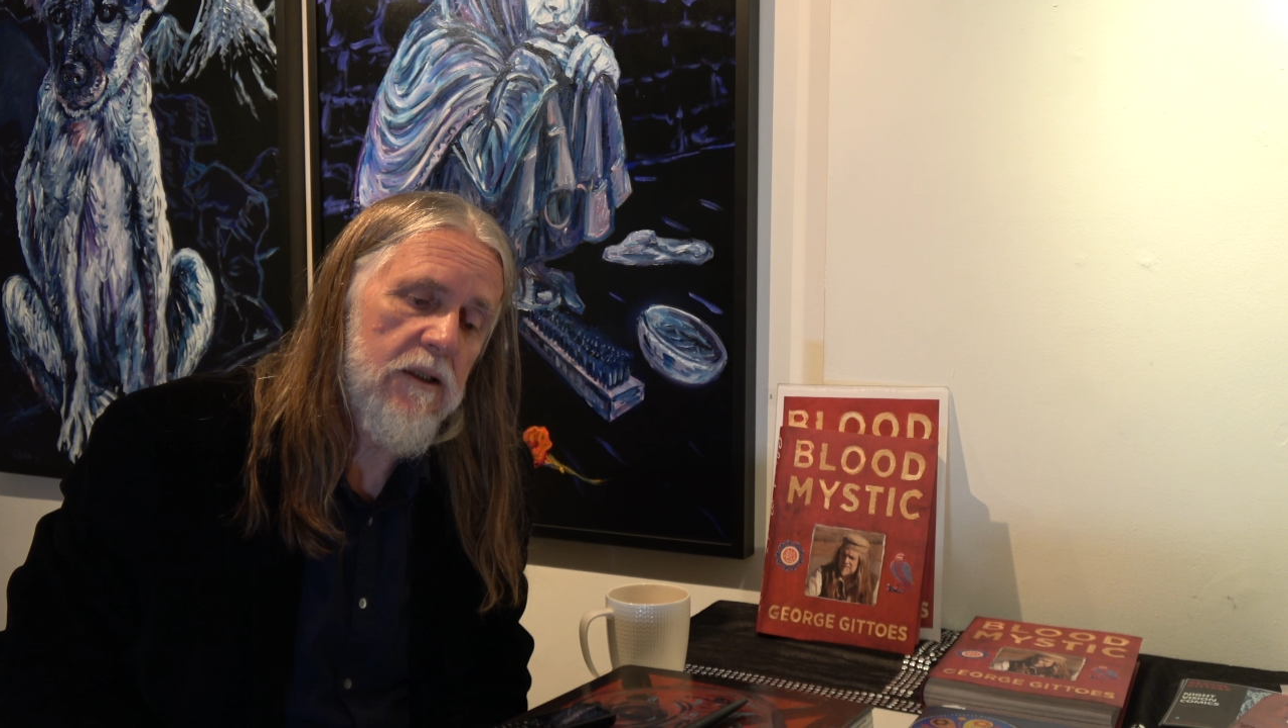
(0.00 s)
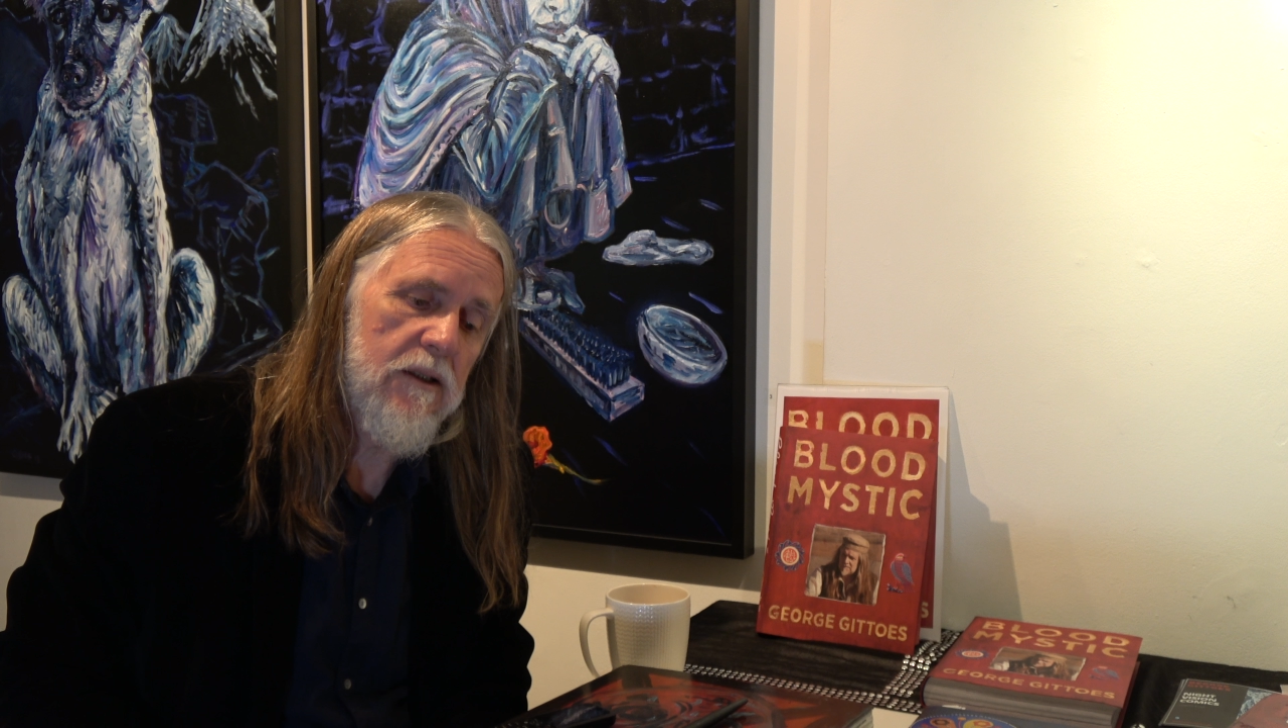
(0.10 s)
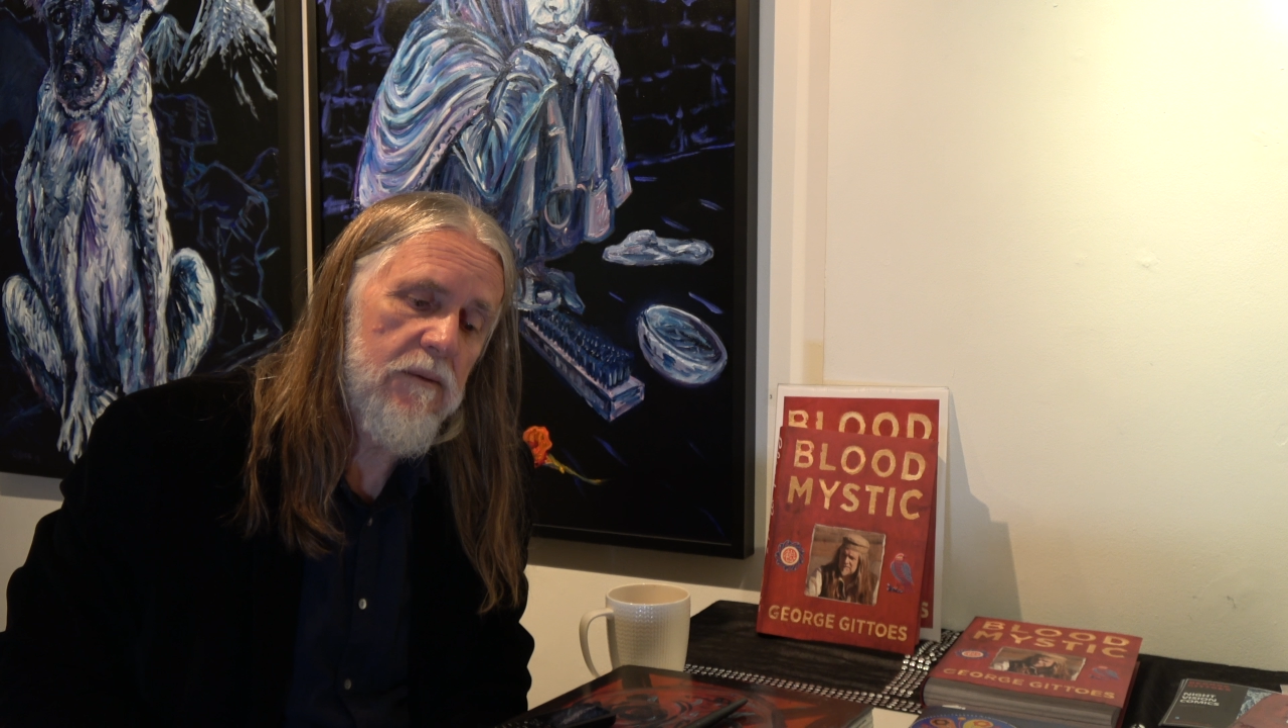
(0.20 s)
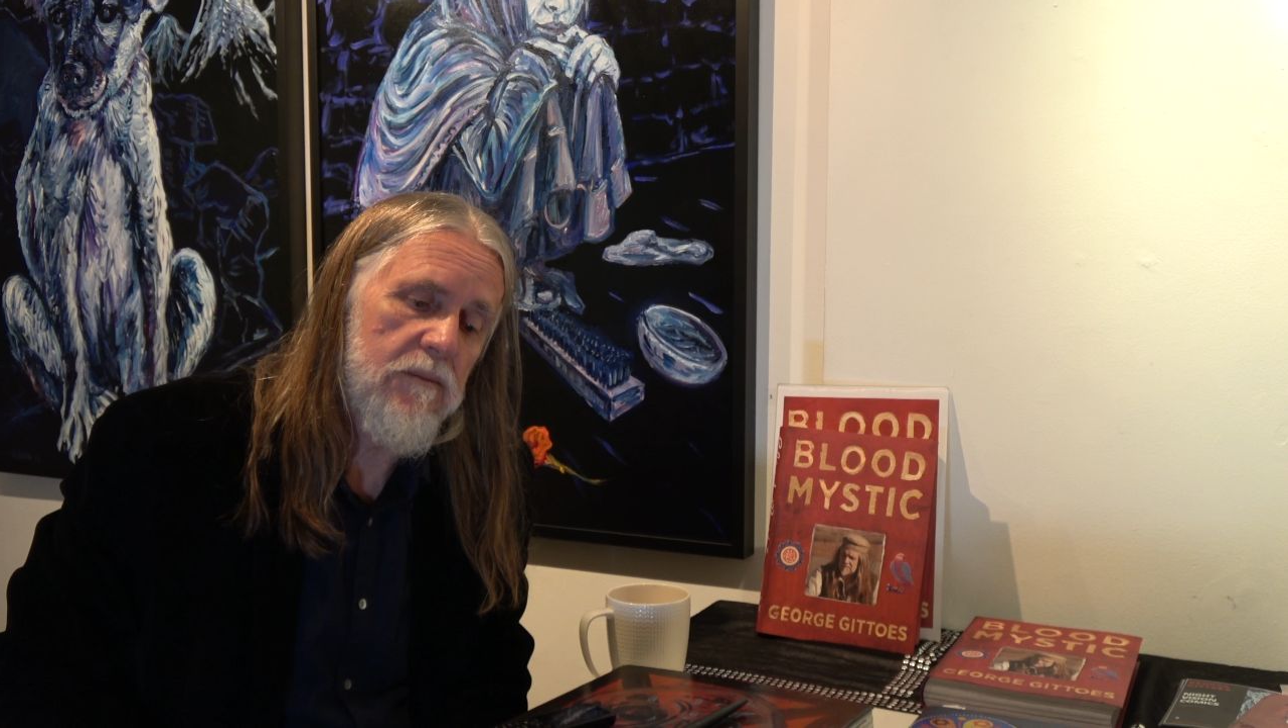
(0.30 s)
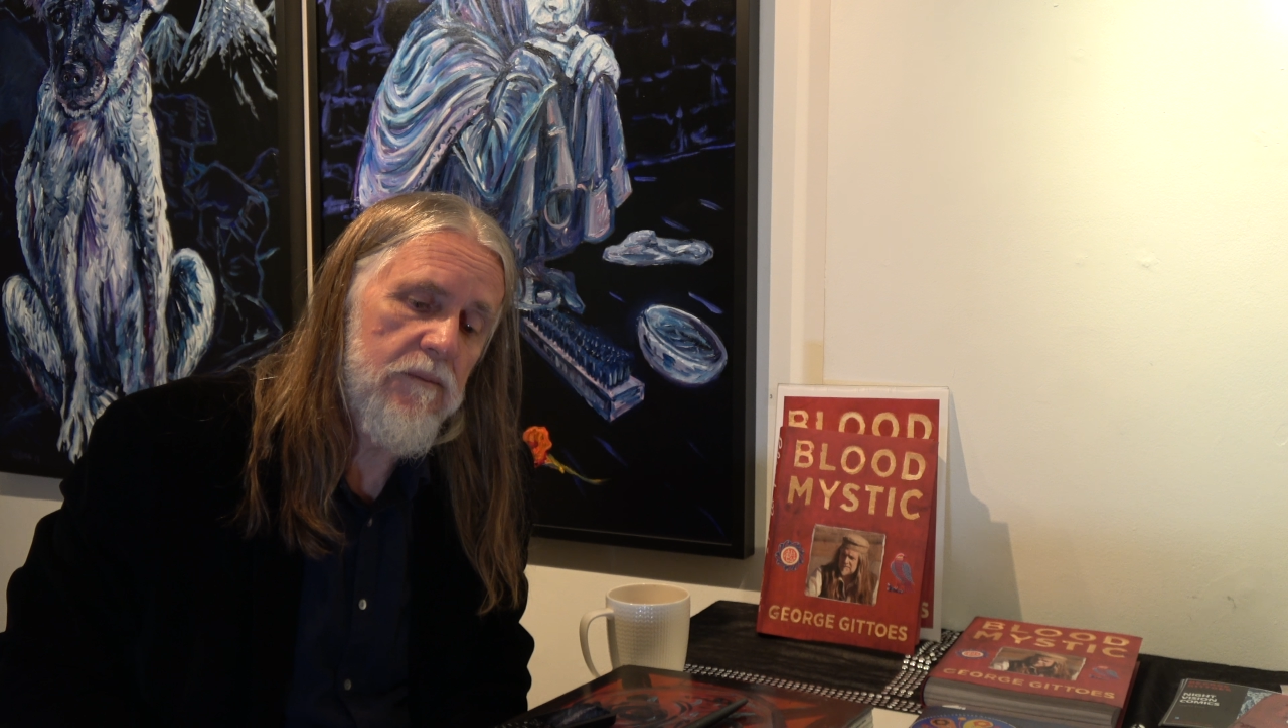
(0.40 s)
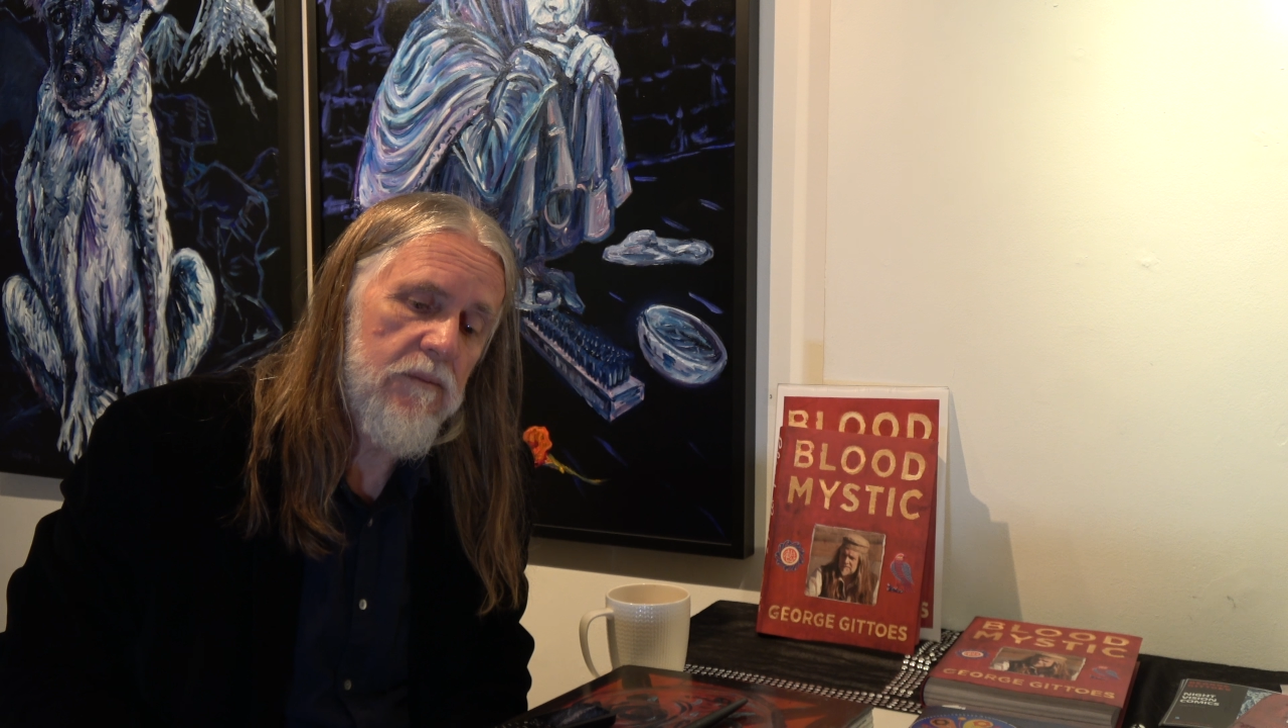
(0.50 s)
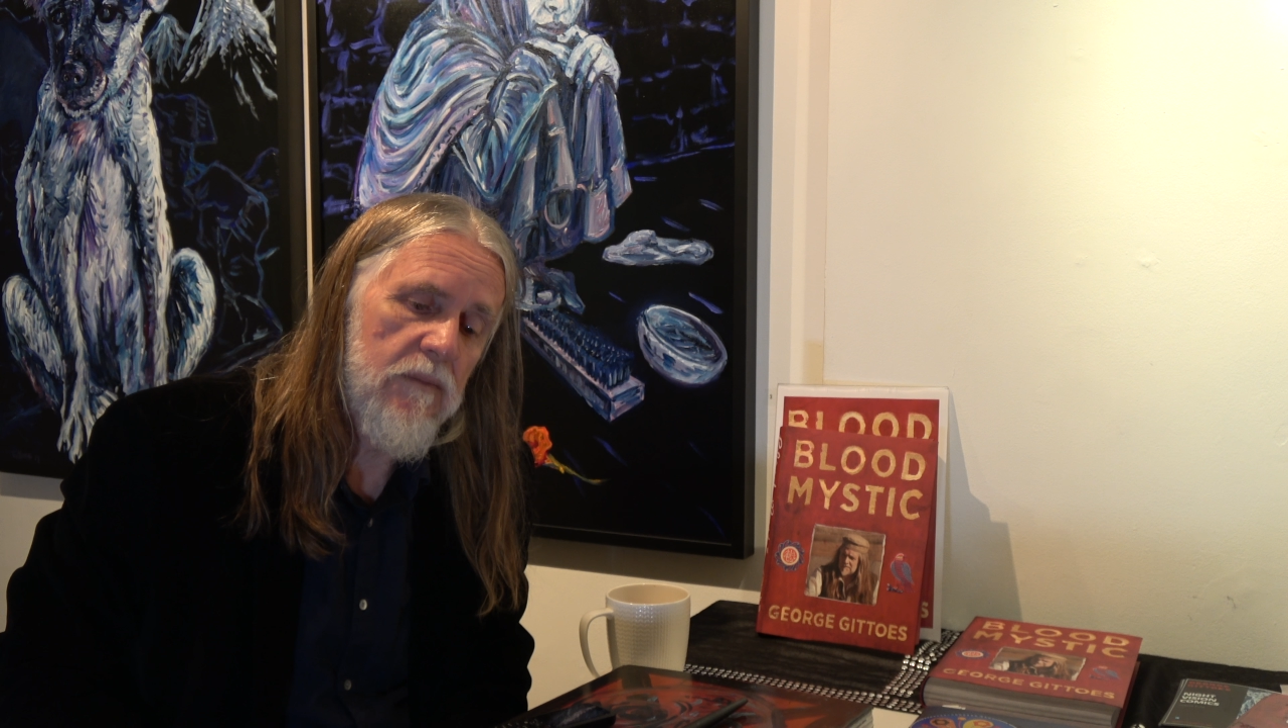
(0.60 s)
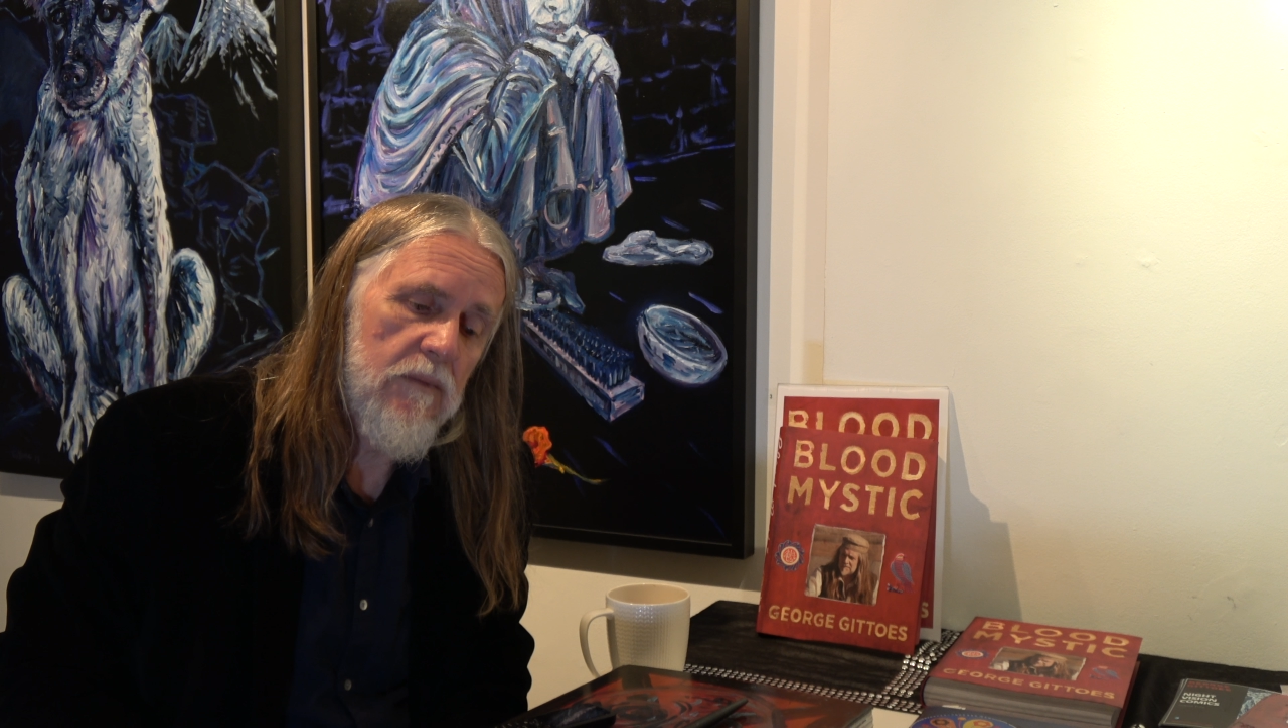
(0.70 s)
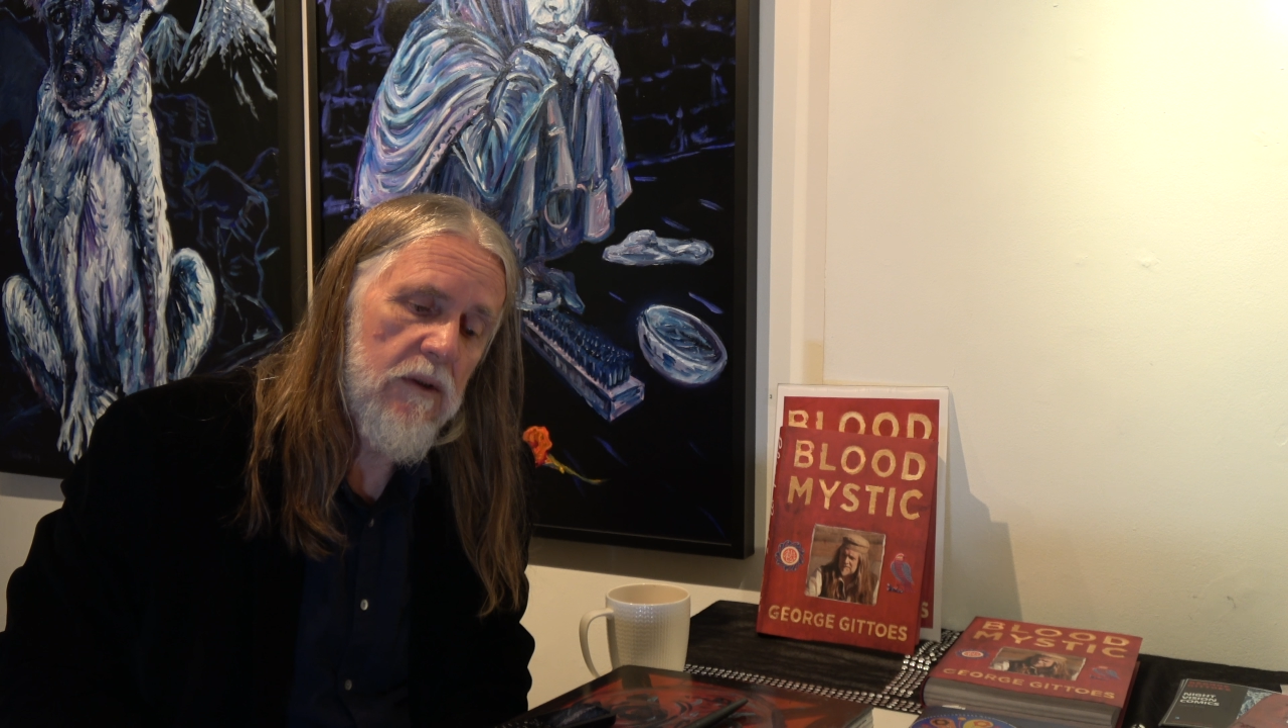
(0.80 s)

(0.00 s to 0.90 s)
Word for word: um,